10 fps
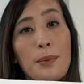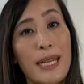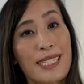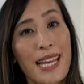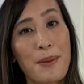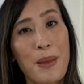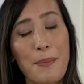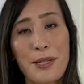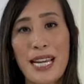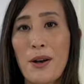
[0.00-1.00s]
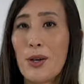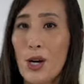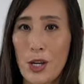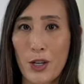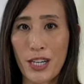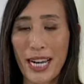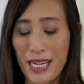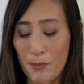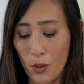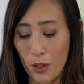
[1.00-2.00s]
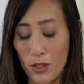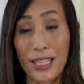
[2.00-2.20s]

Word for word: Place a paper towel on your cutting board